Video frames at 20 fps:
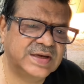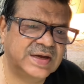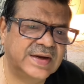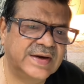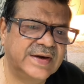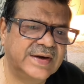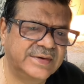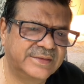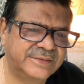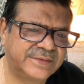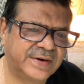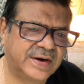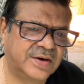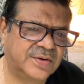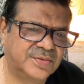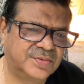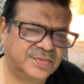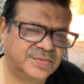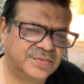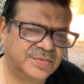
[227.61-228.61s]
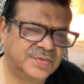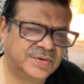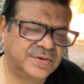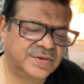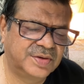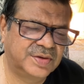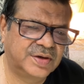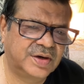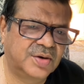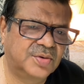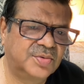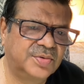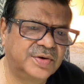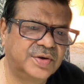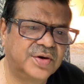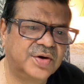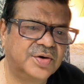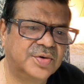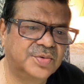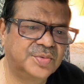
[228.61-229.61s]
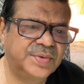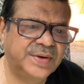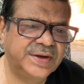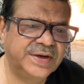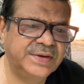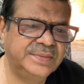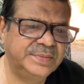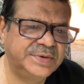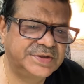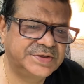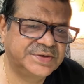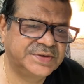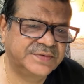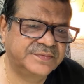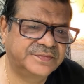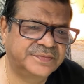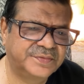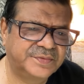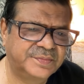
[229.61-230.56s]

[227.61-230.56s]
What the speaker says: ahead of Rahu, Rahu cannot do any mischief.